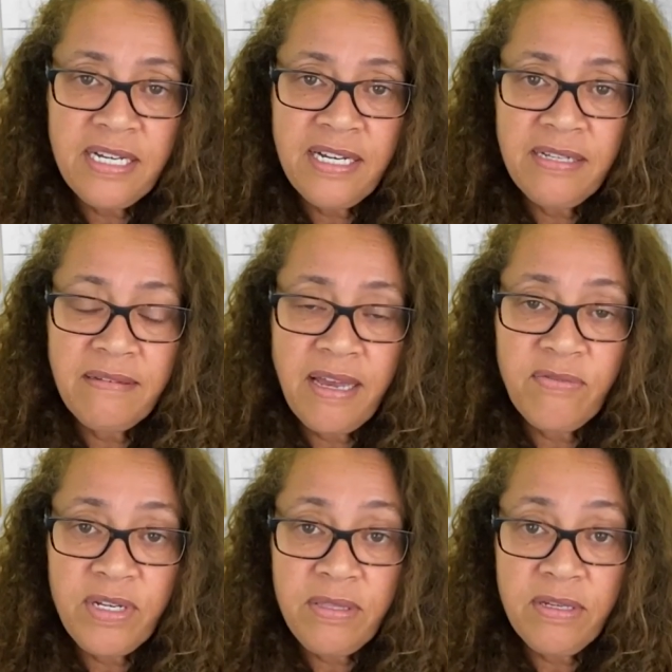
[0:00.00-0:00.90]

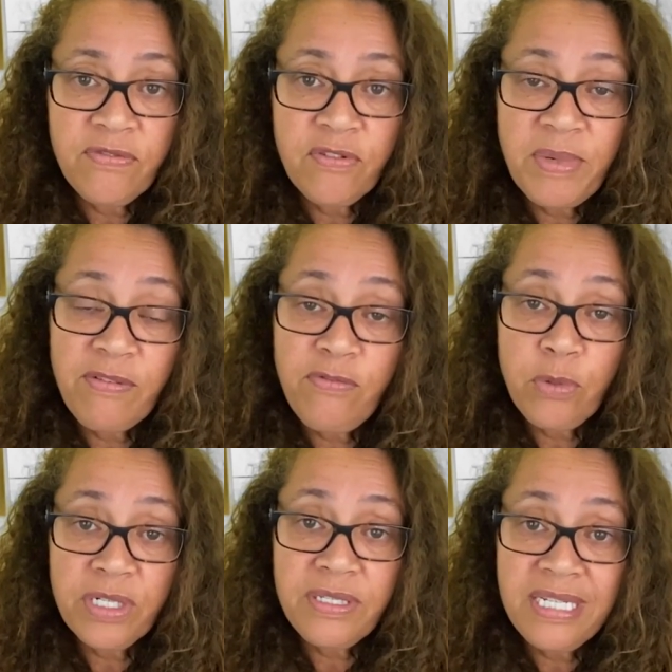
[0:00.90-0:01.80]
have it in there for about
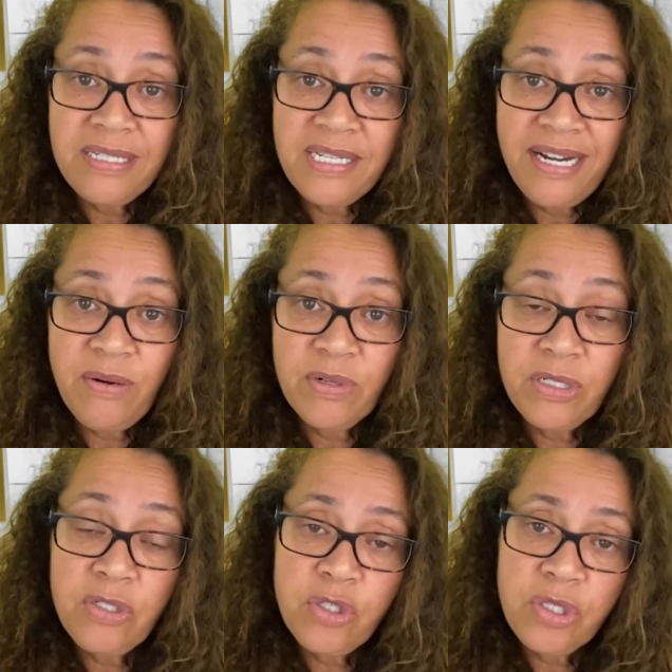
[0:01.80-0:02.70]
4 to 6
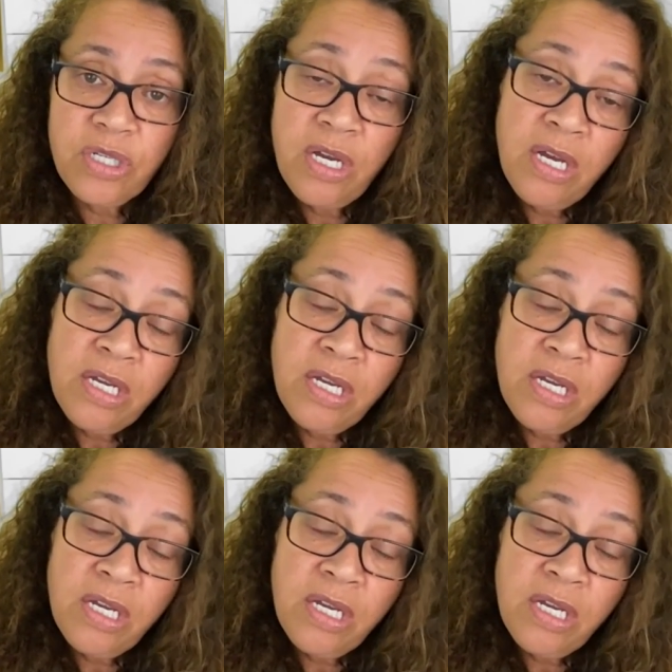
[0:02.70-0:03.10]
hours, and just